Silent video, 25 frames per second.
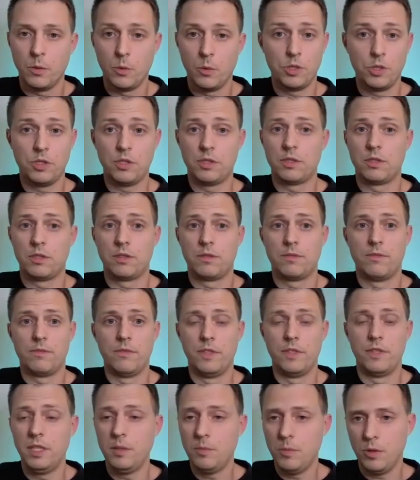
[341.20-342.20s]
which is
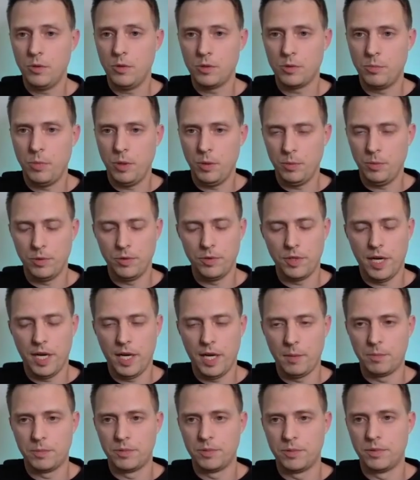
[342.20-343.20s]
the most popular
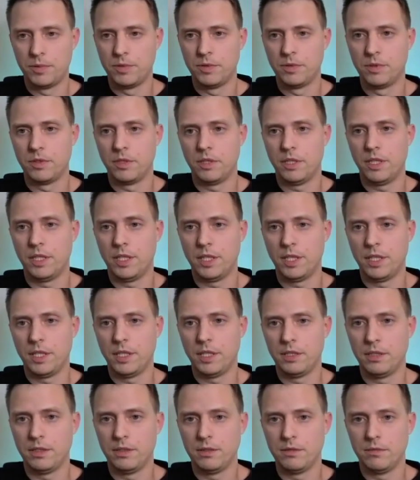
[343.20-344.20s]
app
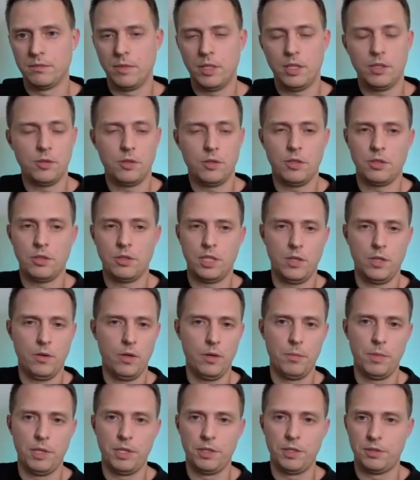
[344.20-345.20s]
across
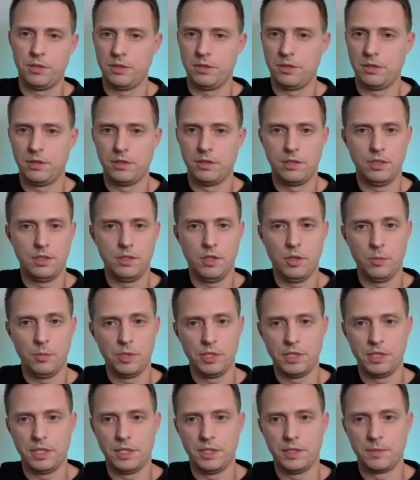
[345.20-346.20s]
our merchants in
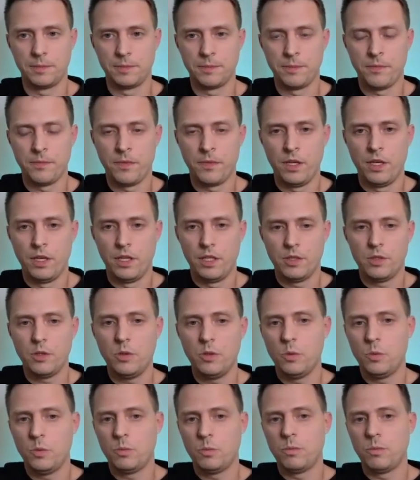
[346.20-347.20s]
Omnisend.
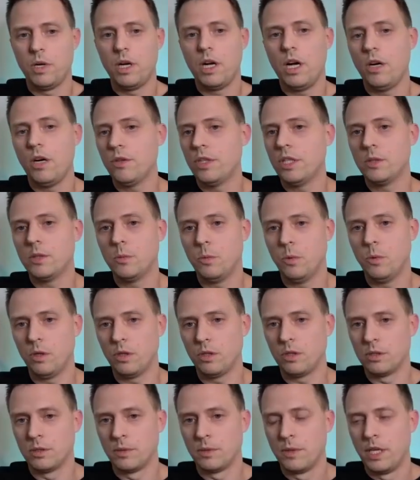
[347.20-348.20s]
So how that
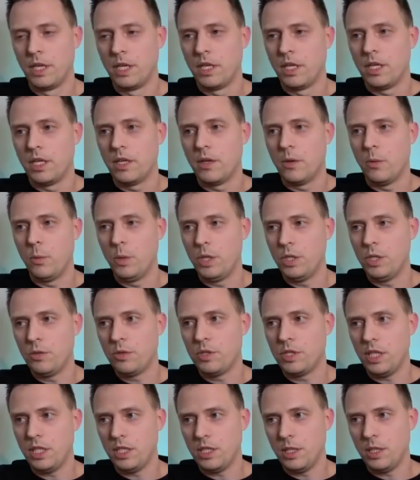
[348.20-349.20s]
works? When
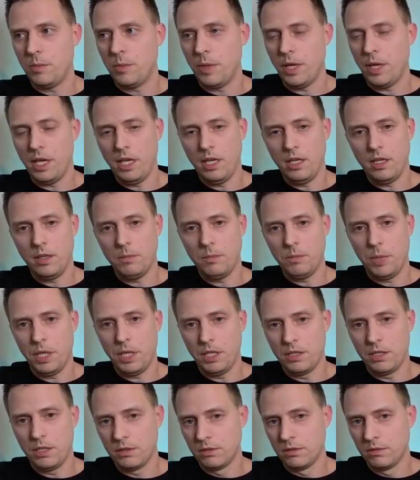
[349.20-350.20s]
you set up a
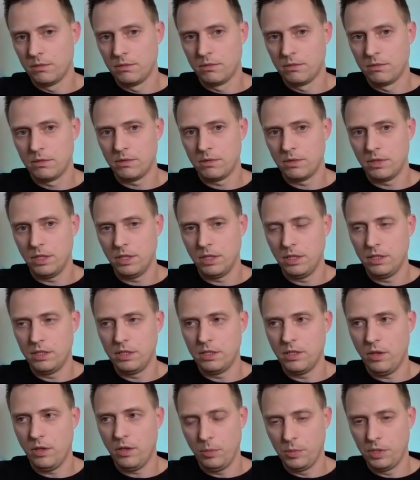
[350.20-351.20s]
campaign
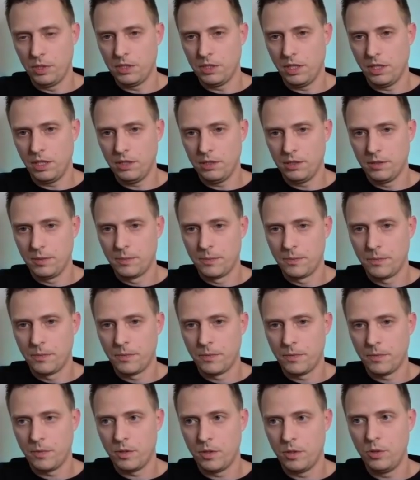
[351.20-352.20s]
in Omnisend,
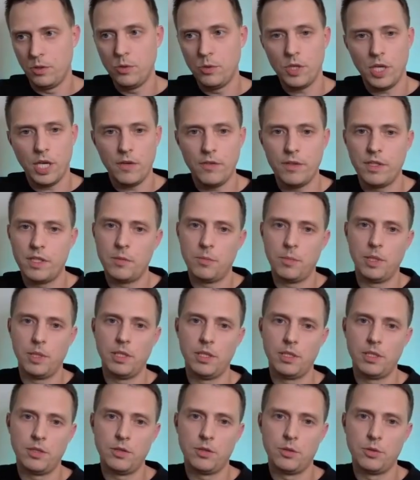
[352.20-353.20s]
you have an
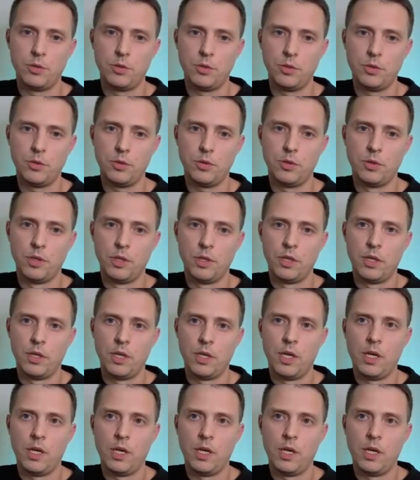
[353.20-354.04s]
ability to